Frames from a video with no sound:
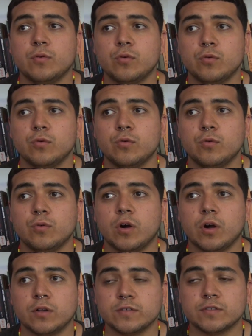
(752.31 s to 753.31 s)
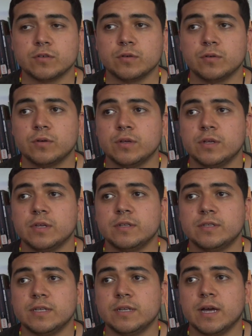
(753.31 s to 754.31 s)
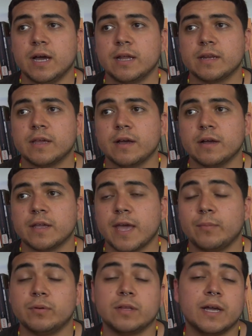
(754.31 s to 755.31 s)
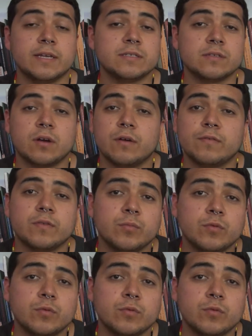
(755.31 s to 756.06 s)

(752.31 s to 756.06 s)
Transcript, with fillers: who also did not uh, capitalize off of the